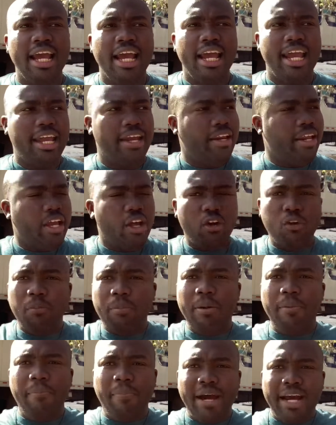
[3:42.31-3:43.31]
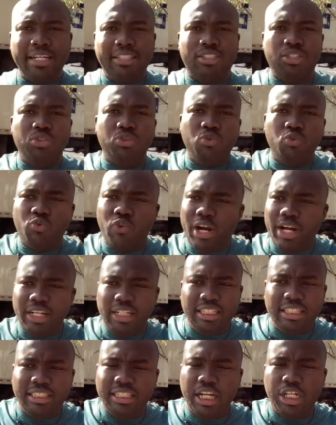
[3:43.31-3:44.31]
And it'll be back to
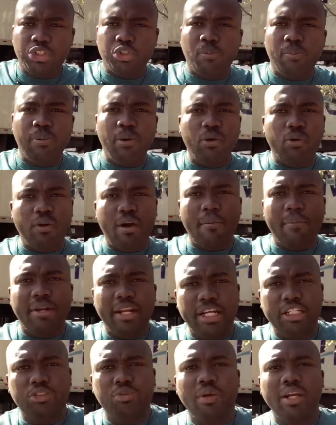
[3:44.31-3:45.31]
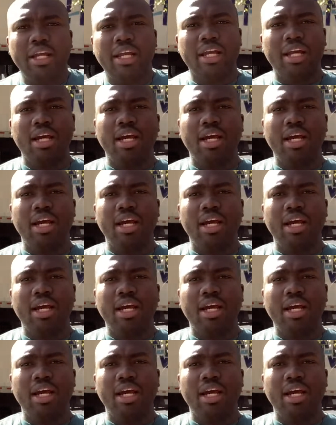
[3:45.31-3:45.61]
regularly scheduled programming next week.